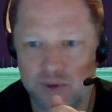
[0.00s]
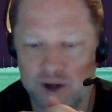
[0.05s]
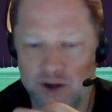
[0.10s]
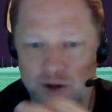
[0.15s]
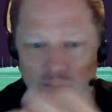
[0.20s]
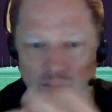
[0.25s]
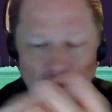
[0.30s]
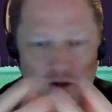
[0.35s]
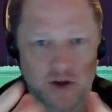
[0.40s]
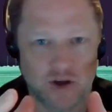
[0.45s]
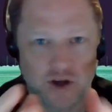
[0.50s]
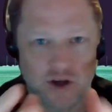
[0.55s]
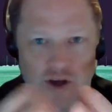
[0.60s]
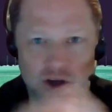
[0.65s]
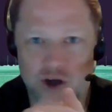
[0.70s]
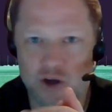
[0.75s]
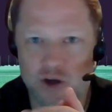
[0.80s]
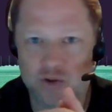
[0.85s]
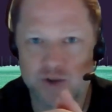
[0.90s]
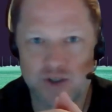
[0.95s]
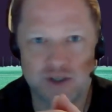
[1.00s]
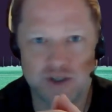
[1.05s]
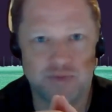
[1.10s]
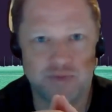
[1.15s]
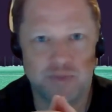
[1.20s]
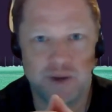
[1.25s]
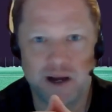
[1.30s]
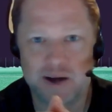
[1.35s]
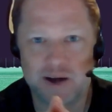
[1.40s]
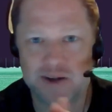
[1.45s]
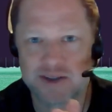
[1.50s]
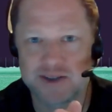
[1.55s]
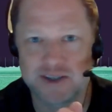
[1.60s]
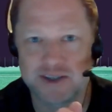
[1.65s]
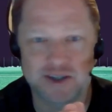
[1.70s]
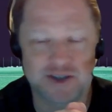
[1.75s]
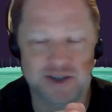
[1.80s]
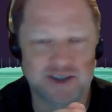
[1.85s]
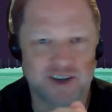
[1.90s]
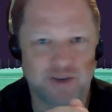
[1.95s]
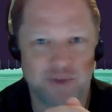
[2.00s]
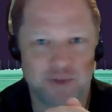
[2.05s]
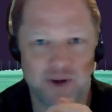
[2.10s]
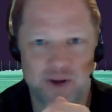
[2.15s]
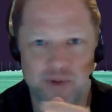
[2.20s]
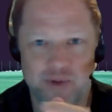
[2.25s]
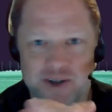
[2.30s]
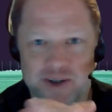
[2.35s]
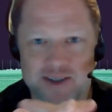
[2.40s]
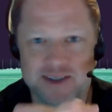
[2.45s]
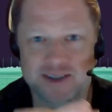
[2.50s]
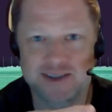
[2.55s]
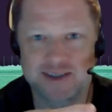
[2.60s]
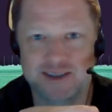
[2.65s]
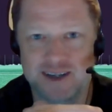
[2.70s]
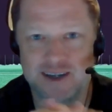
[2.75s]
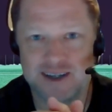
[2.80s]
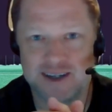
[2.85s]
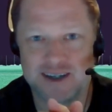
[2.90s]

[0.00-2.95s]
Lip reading: I know all coaches, parents, teachers, everybody wants